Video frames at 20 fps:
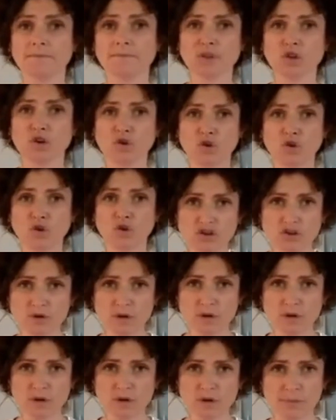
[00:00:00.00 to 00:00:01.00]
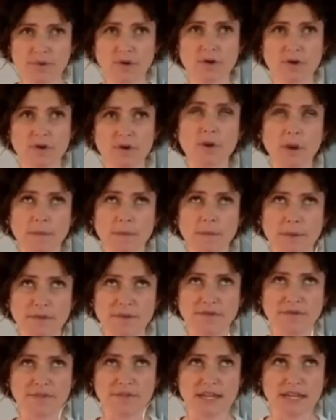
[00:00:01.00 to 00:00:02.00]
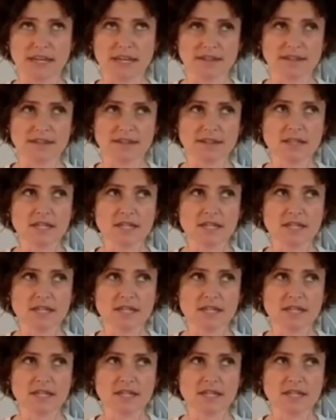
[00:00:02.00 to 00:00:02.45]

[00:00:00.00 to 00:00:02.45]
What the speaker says: crushed red pepper or red pepper flakes,